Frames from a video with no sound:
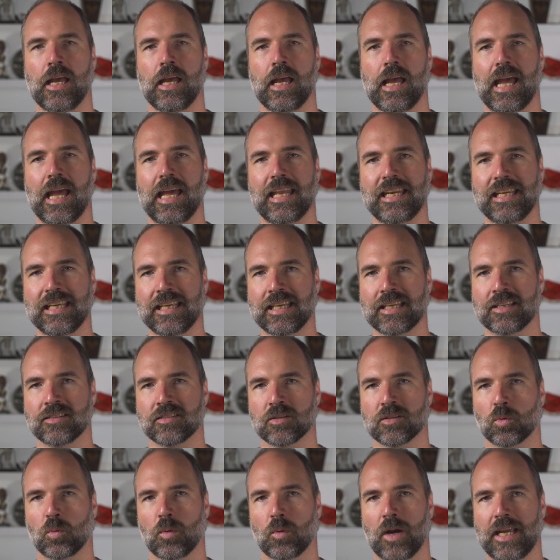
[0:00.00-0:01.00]
Henning is
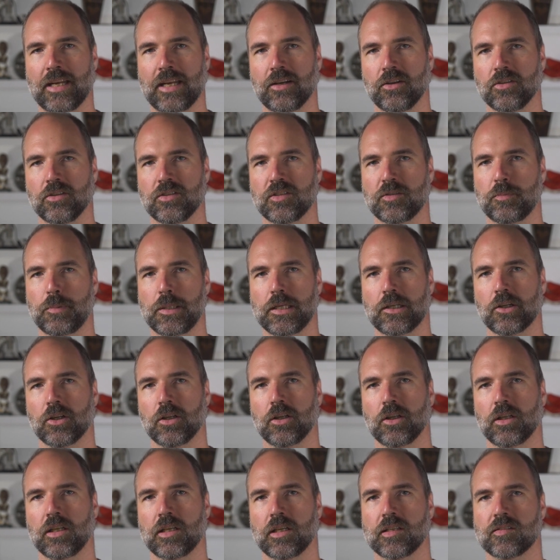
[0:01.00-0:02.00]
a writer,
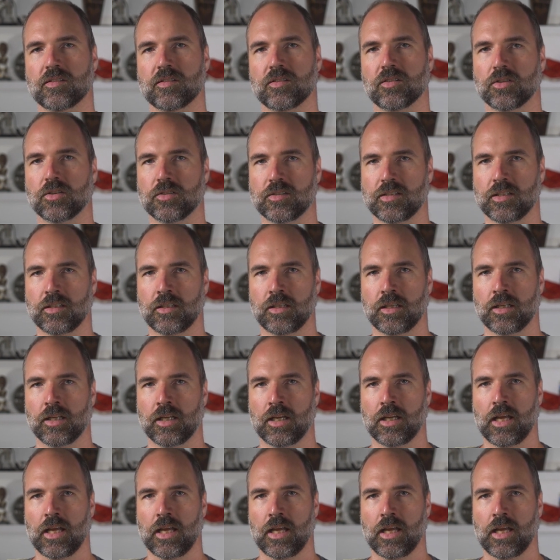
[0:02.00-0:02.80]
speaker, consultant,